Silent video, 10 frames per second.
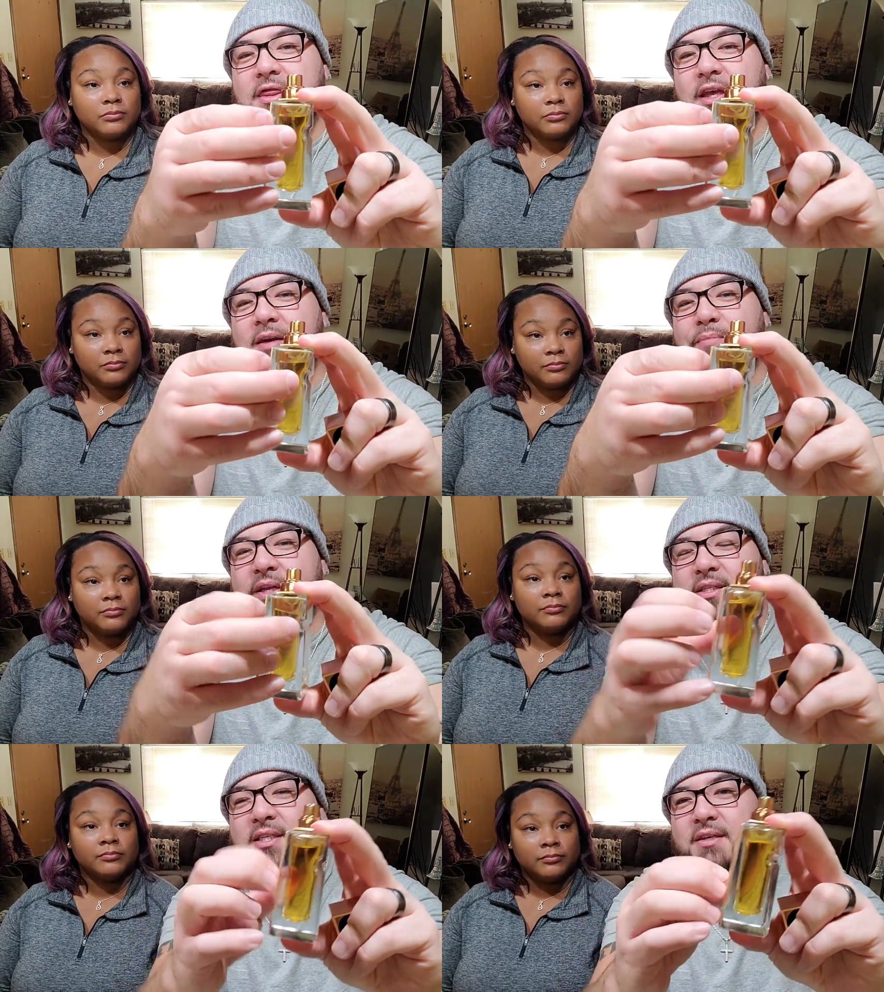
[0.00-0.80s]
Speaker 1: thin,
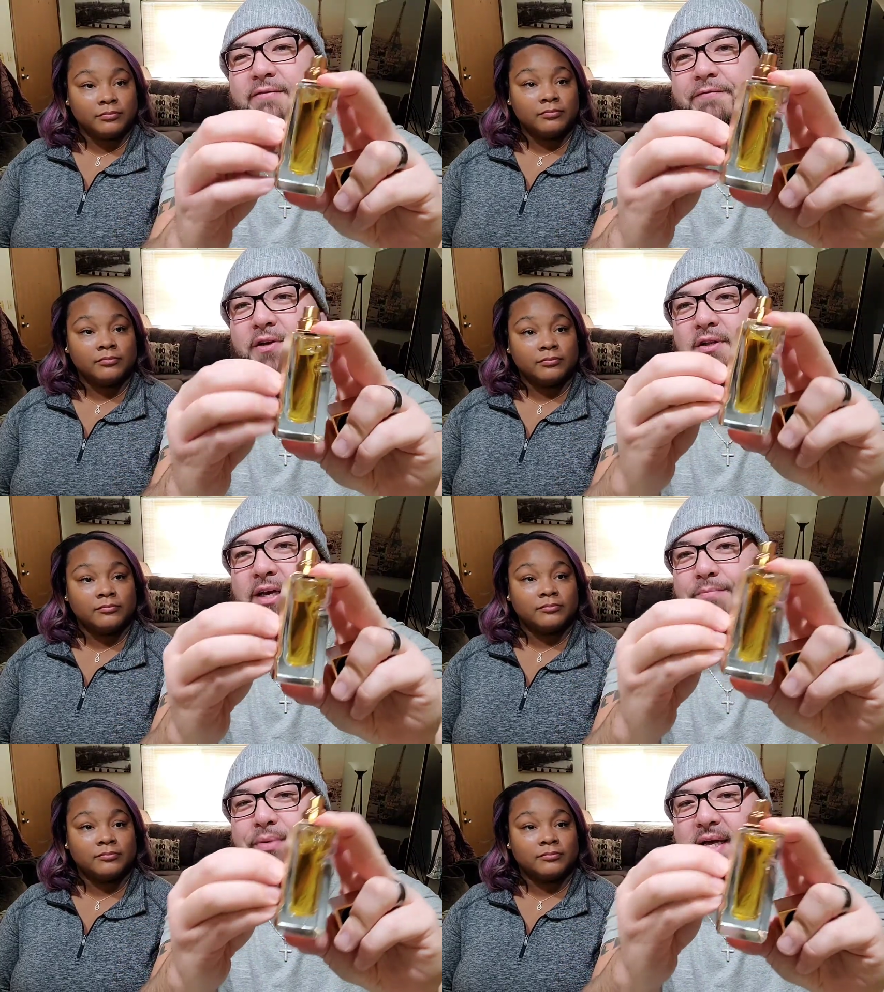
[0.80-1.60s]
but it doesn't feel
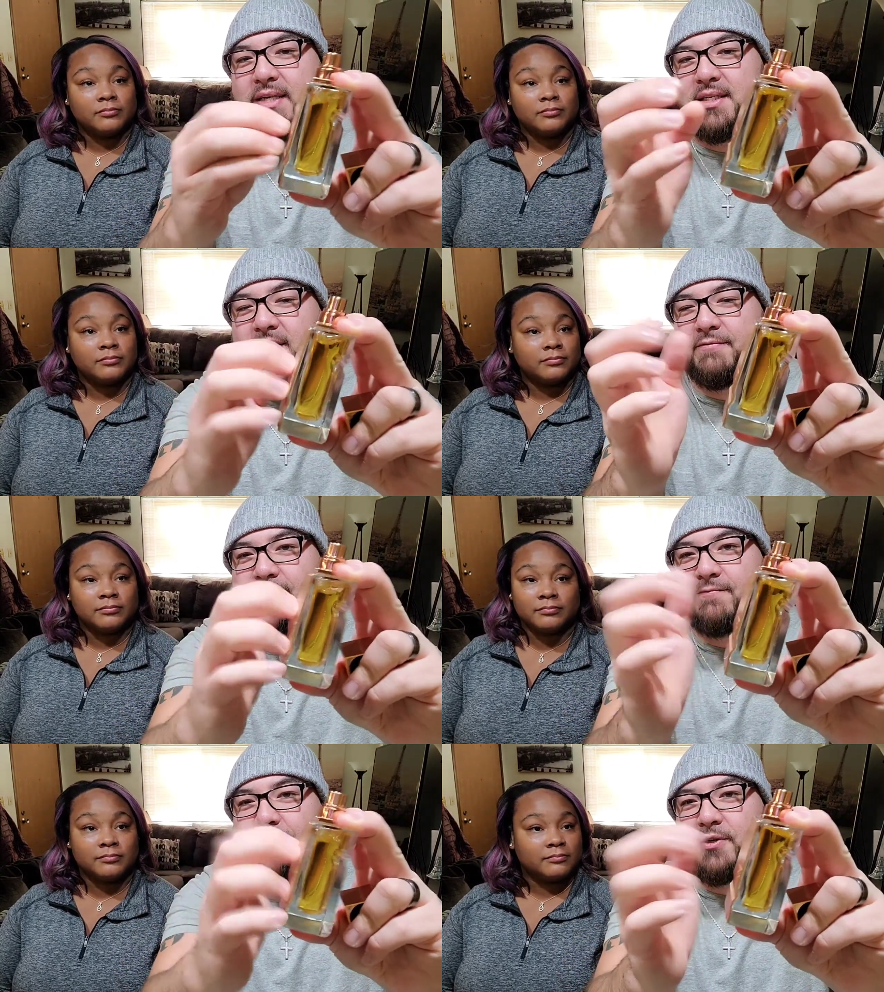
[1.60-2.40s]
like plastic.
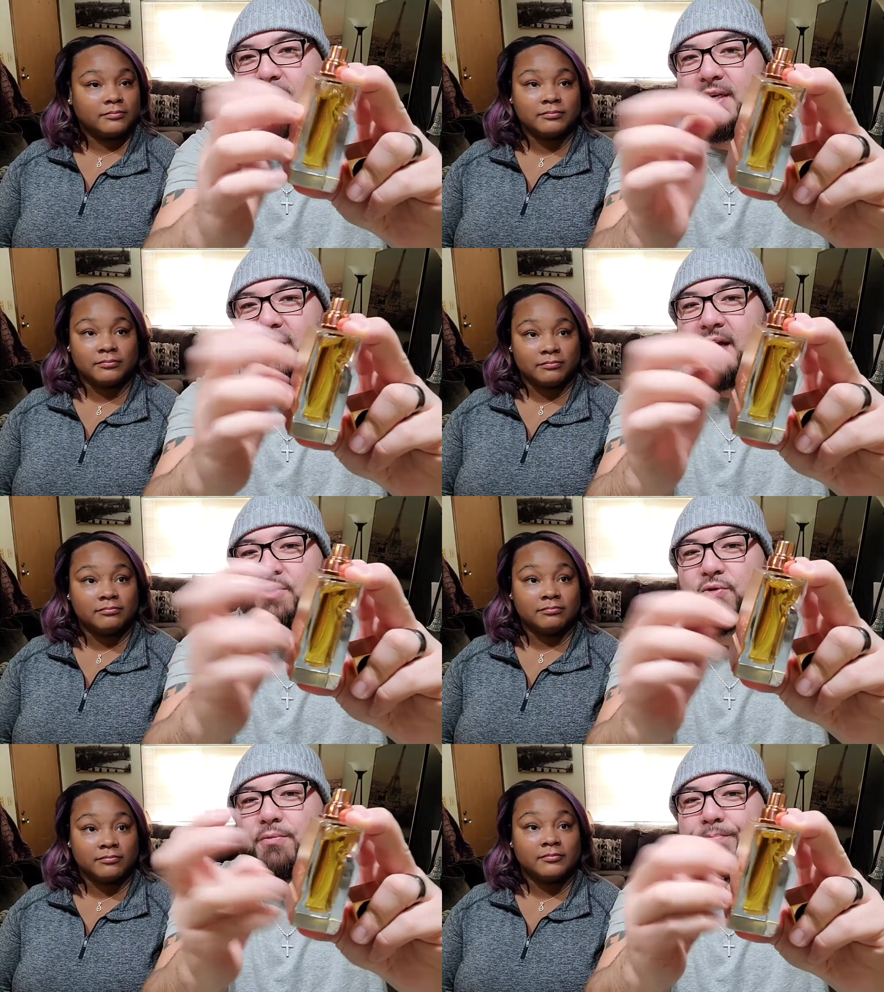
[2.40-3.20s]
It feels like
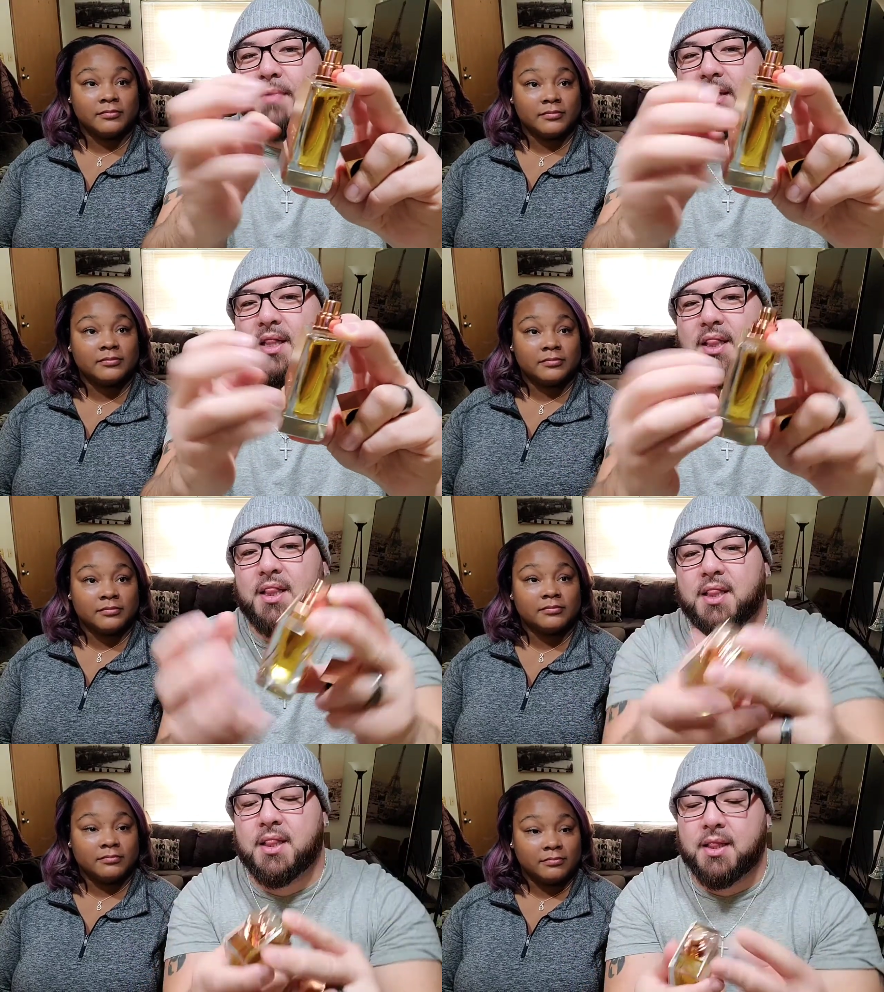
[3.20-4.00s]
actual metal.
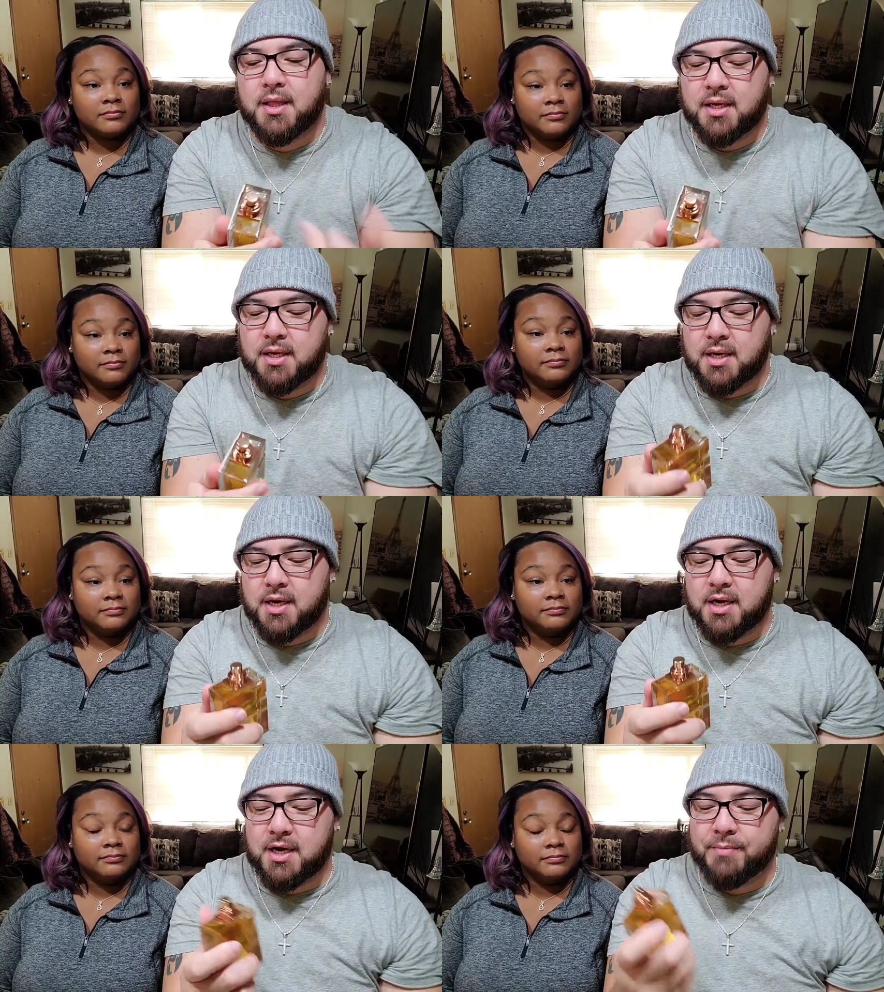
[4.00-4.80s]

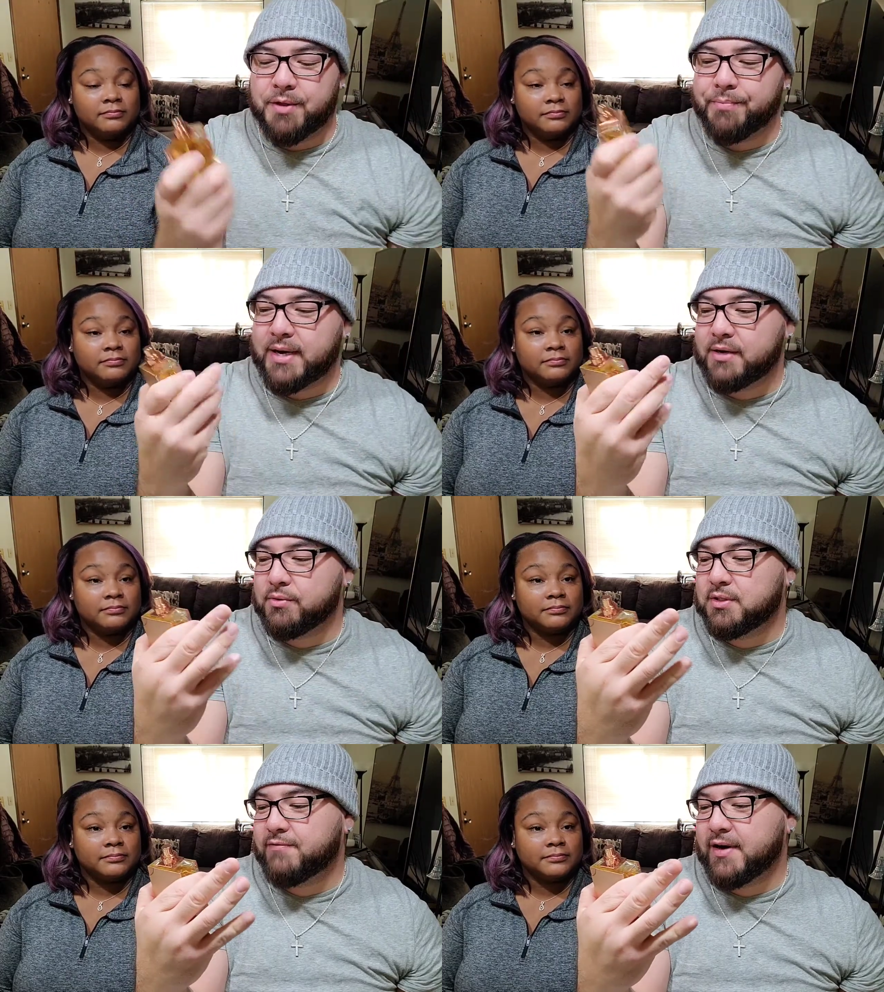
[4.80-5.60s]
Mm -hmm. Um, the
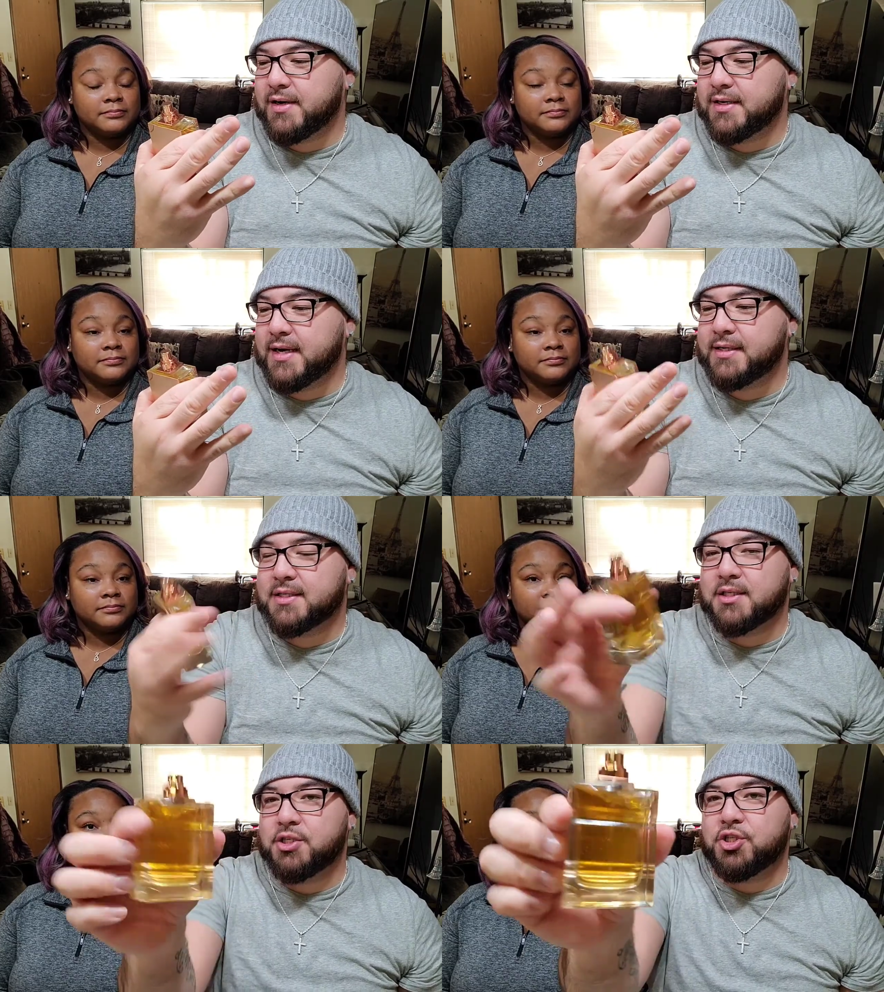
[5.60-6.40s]
bottle is very nice. The